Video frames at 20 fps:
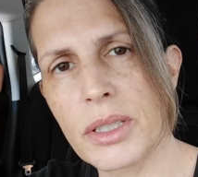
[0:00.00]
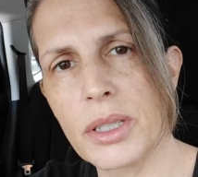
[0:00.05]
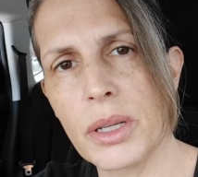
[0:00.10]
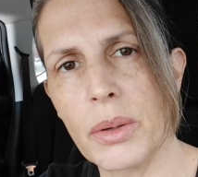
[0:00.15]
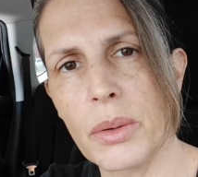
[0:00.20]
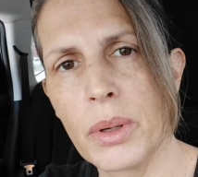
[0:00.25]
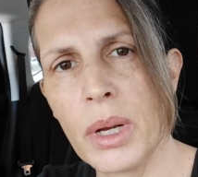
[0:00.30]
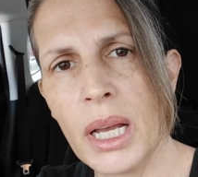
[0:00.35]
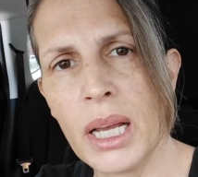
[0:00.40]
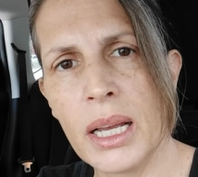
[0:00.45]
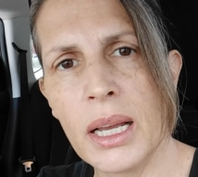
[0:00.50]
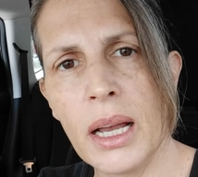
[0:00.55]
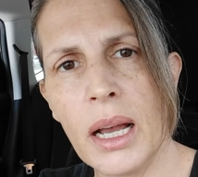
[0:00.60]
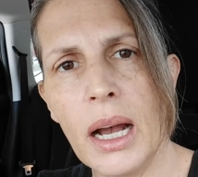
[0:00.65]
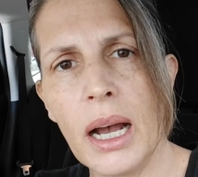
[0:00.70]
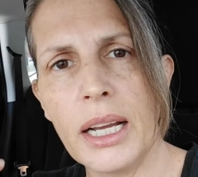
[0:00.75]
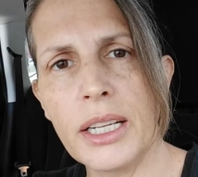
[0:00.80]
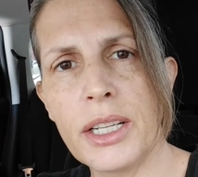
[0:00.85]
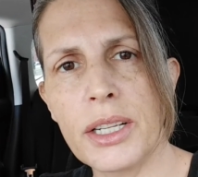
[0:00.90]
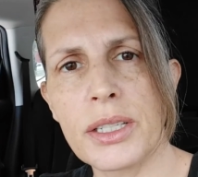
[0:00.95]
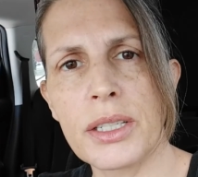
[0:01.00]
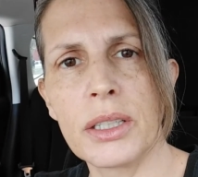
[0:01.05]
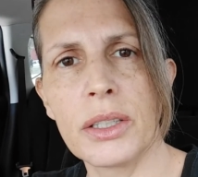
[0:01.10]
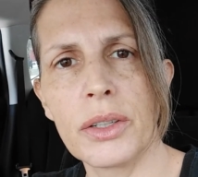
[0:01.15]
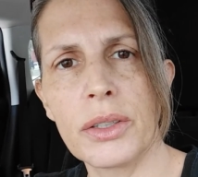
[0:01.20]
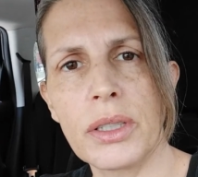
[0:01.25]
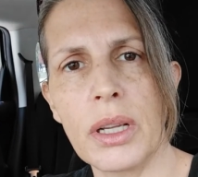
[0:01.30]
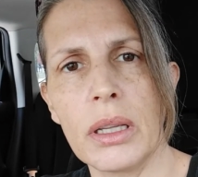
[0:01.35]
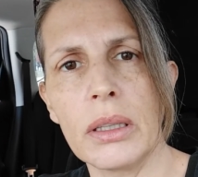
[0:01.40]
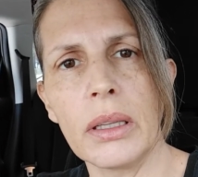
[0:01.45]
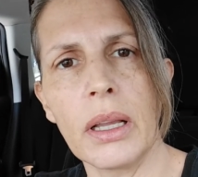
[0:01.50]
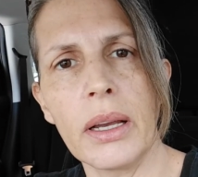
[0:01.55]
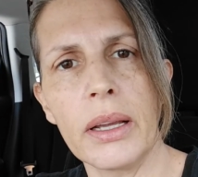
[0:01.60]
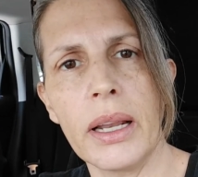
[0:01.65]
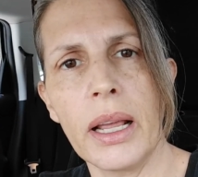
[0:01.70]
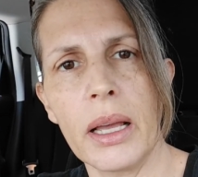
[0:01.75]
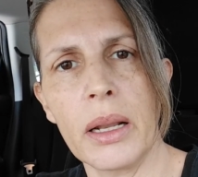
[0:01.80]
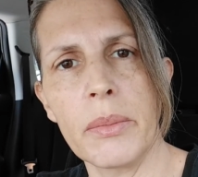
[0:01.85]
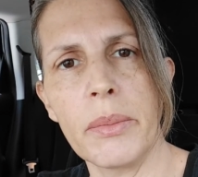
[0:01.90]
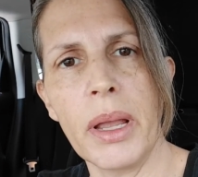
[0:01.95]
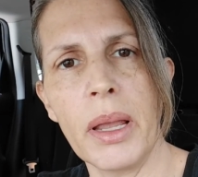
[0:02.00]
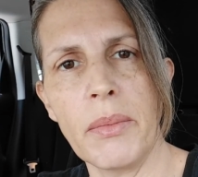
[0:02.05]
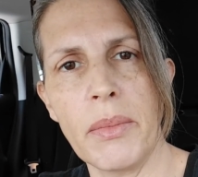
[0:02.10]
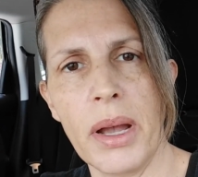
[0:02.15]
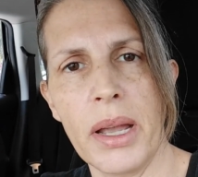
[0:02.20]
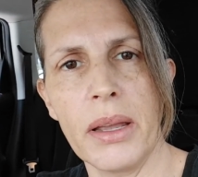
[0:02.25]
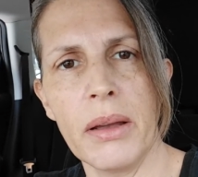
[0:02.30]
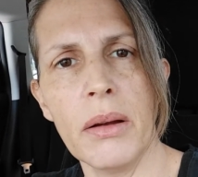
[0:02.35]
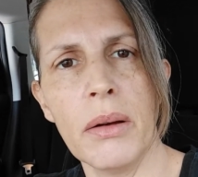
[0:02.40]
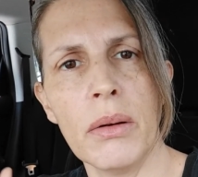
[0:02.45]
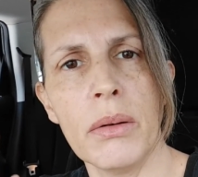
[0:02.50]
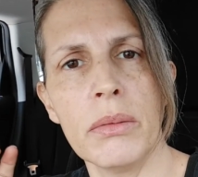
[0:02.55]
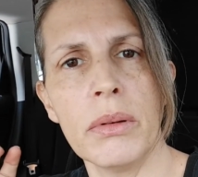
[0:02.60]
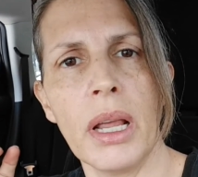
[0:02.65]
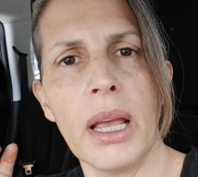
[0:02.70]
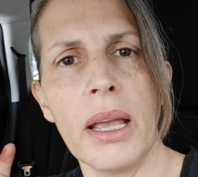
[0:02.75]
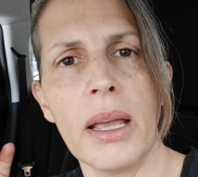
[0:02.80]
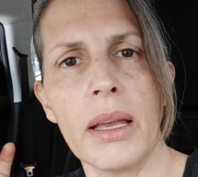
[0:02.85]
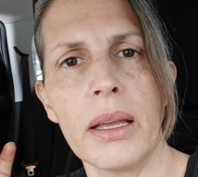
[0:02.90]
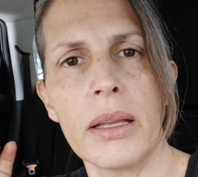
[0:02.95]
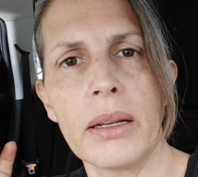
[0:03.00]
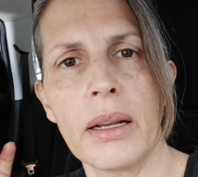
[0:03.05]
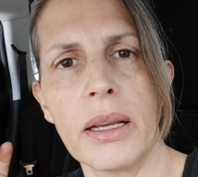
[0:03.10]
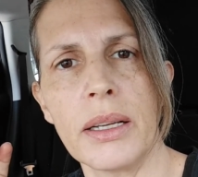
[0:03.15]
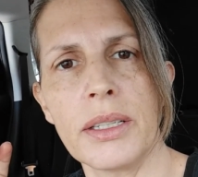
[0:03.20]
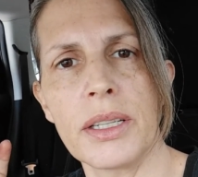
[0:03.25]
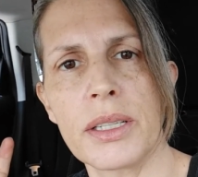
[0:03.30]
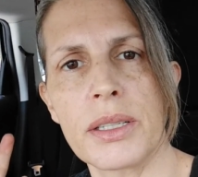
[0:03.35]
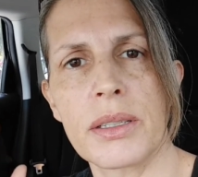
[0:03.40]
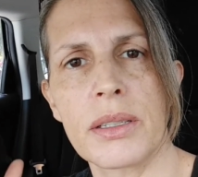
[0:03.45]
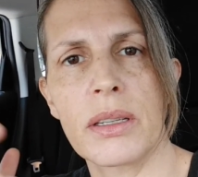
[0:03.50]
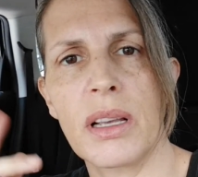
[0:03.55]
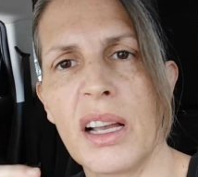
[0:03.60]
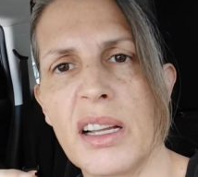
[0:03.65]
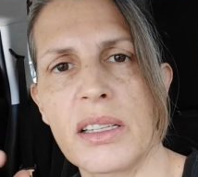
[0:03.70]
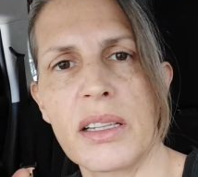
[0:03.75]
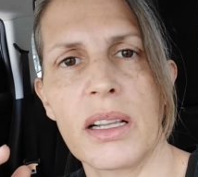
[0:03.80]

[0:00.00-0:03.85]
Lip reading: So I just looked online how to make my own, and I just cut